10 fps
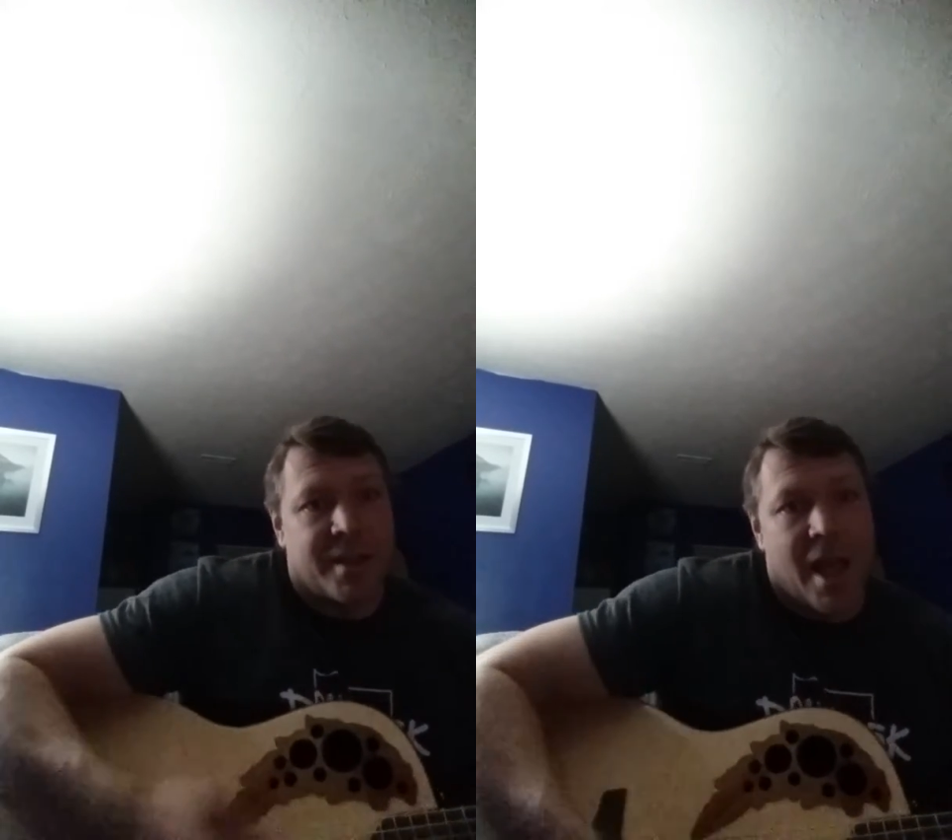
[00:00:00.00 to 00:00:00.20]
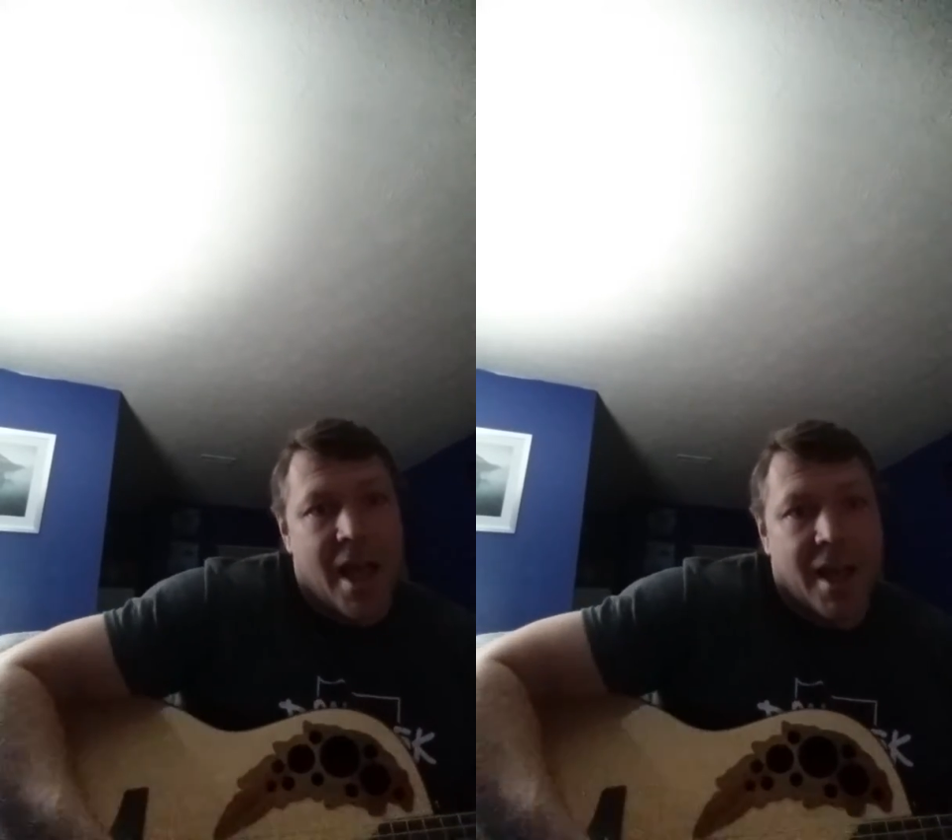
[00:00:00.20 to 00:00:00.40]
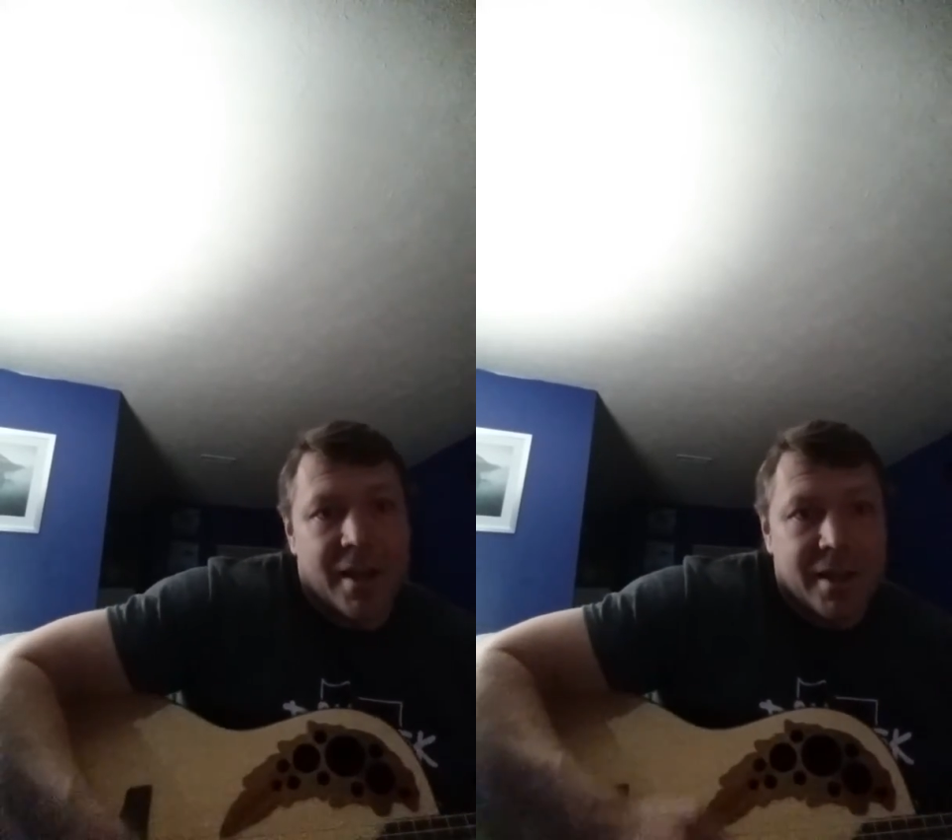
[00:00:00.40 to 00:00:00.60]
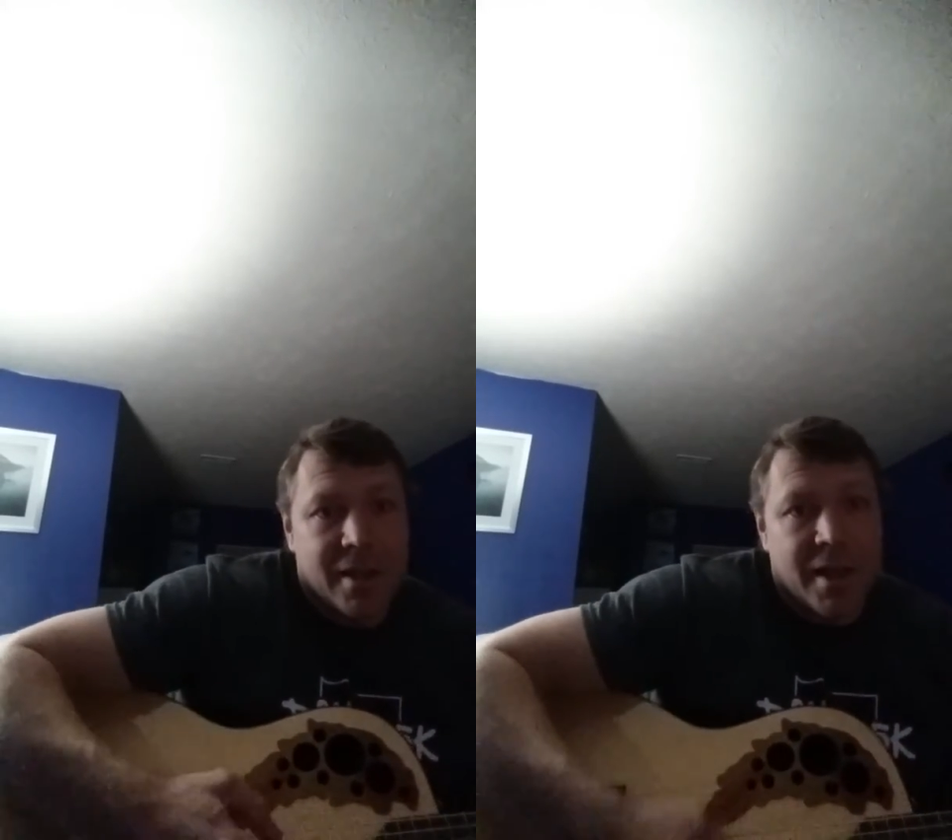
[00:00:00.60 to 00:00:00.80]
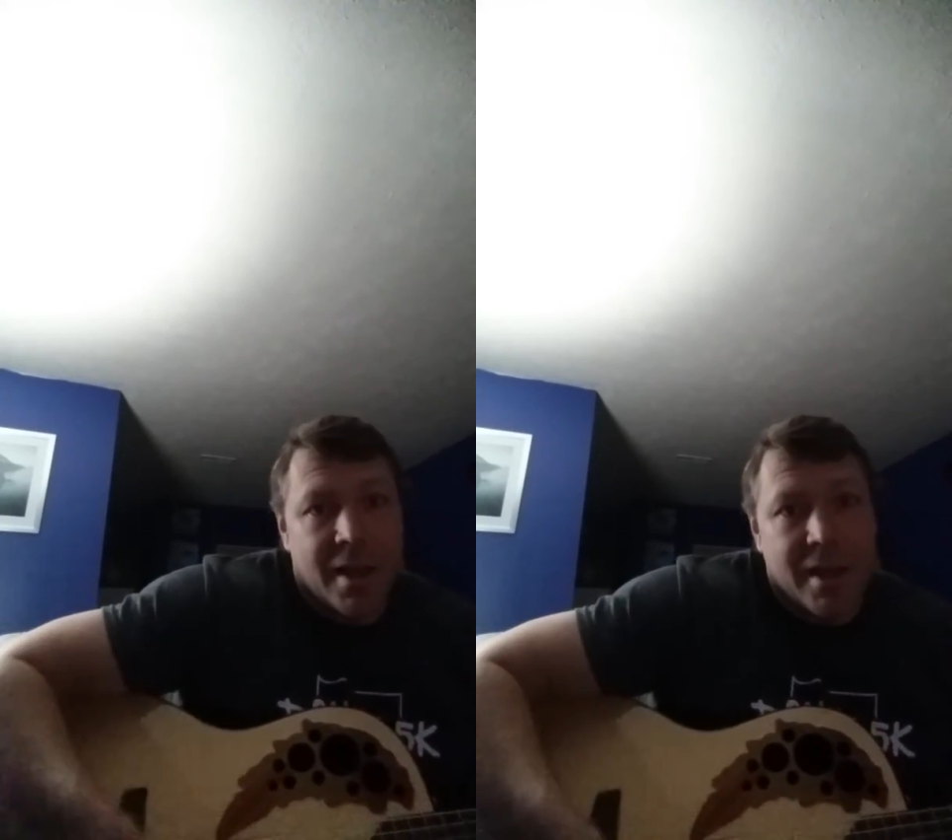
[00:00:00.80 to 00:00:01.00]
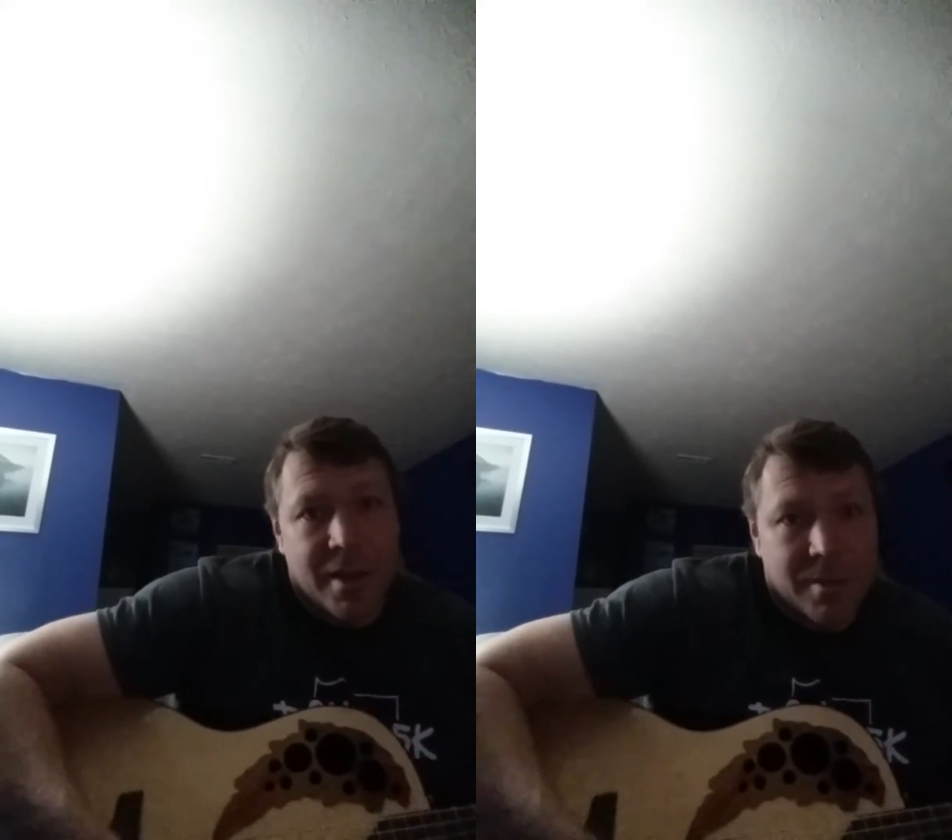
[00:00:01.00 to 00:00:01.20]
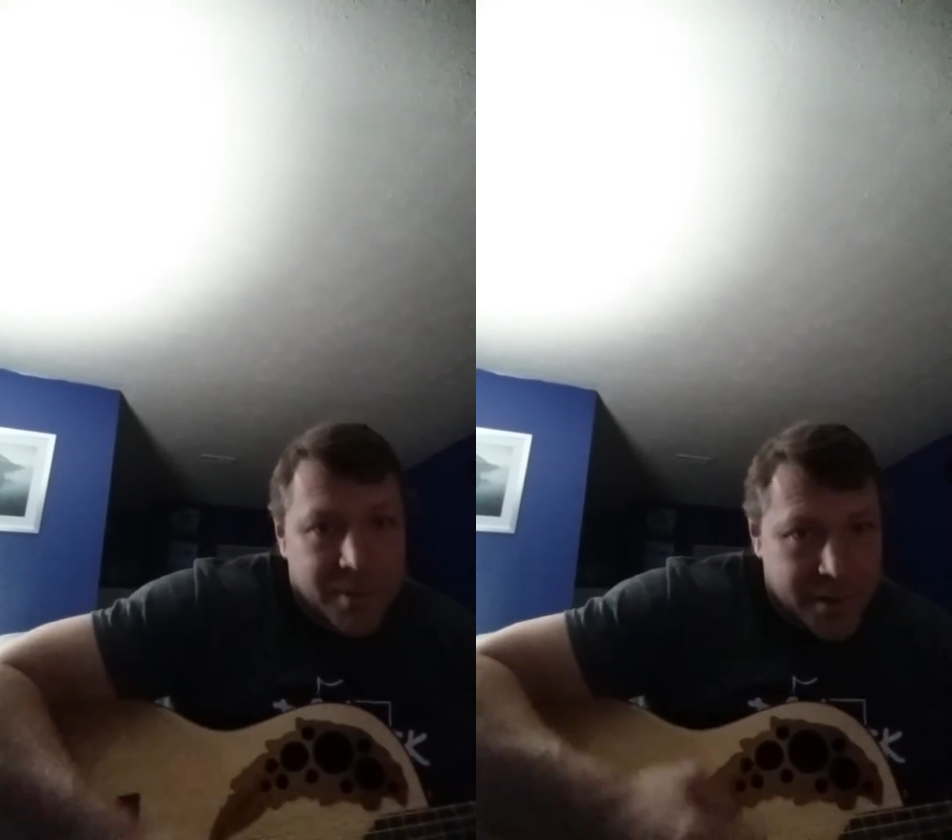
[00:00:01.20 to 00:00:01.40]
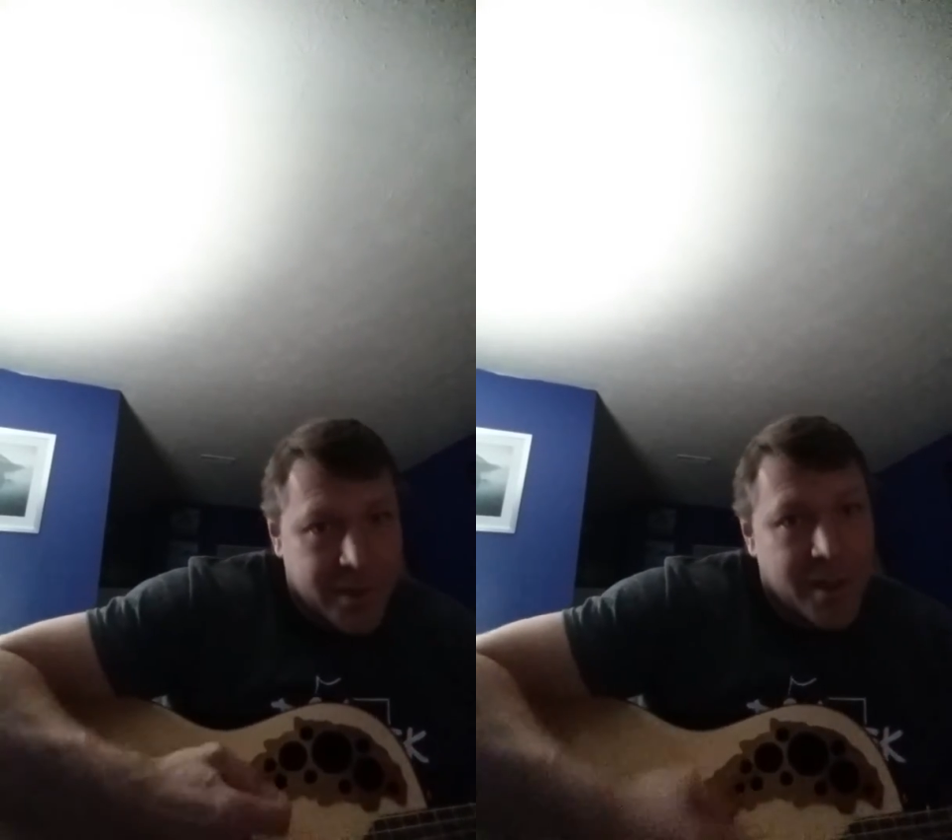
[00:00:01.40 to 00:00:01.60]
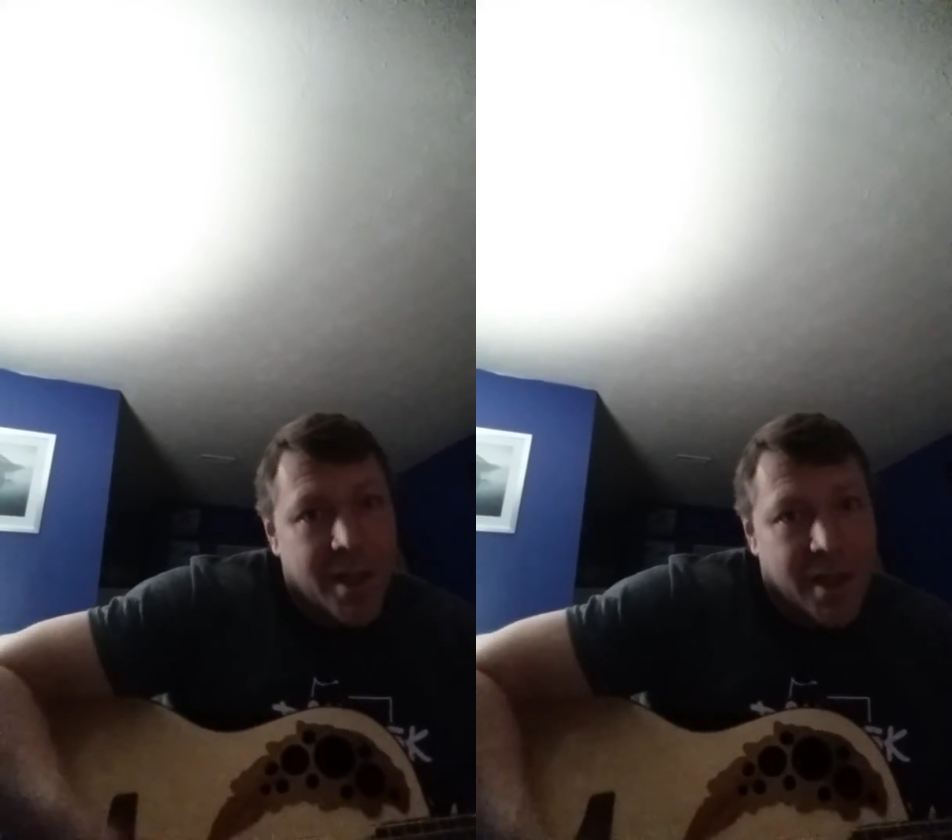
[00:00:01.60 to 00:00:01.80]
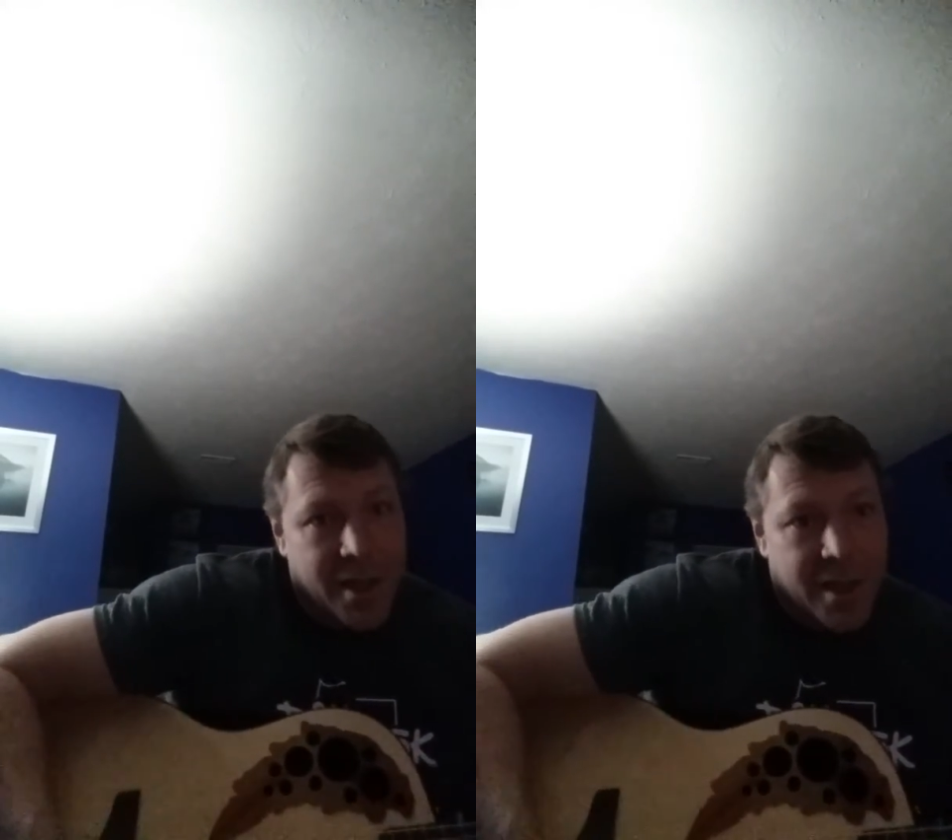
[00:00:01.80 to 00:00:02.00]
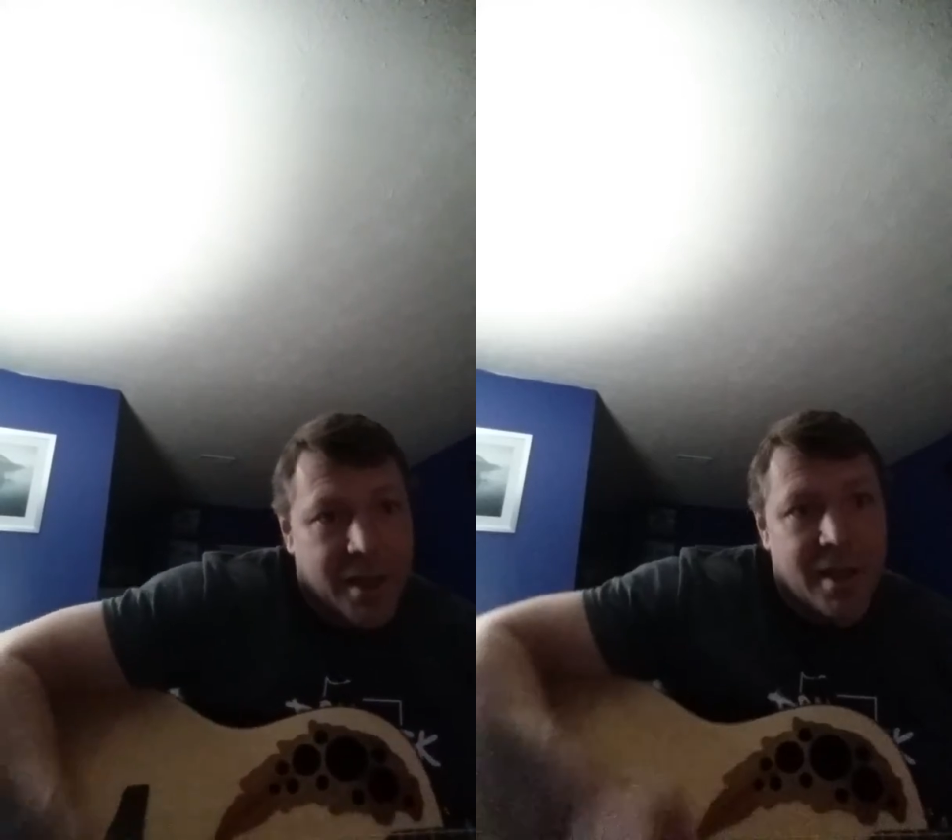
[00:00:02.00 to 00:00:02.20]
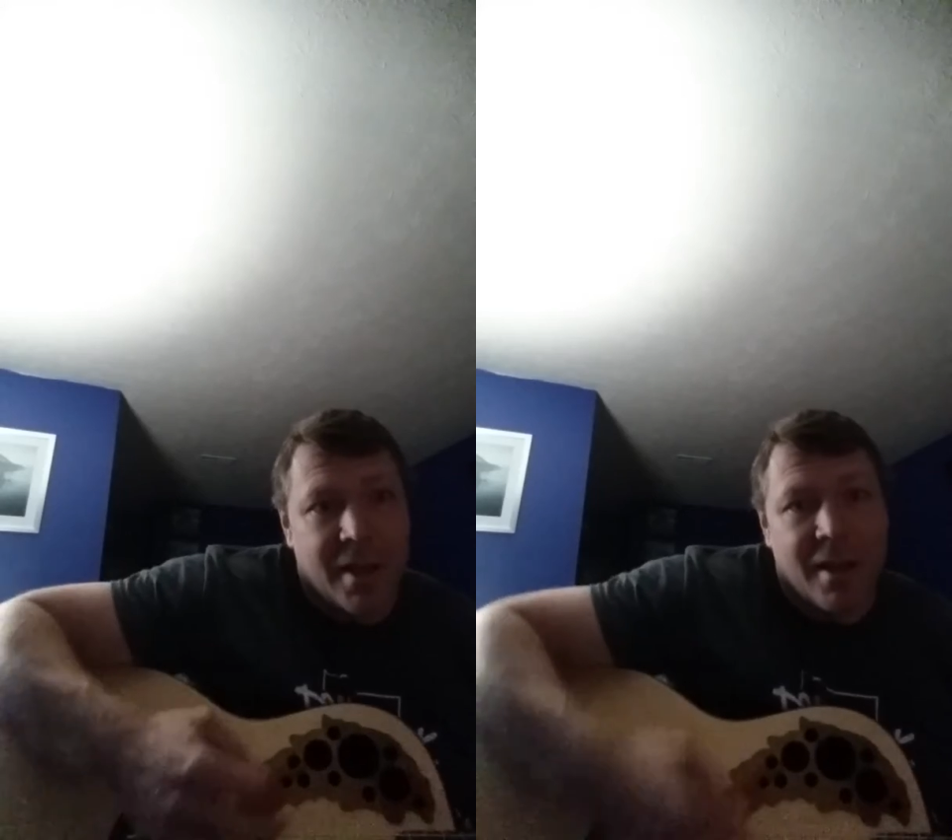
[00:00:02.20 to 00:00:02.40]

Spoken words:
Santa came to say,